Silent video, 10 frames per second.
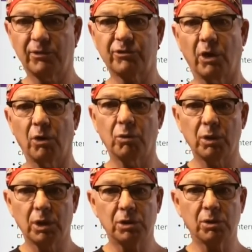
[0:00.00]

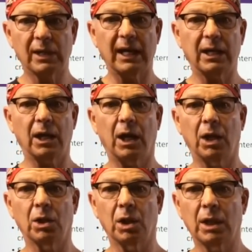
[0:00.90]
So
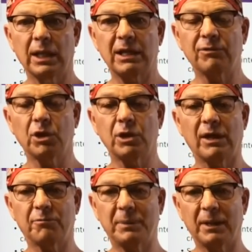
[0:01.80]
typically we don't want to
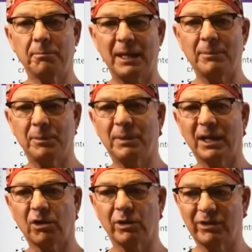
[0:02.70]
do this for more than
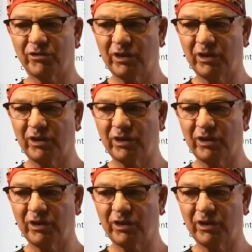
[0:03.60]
about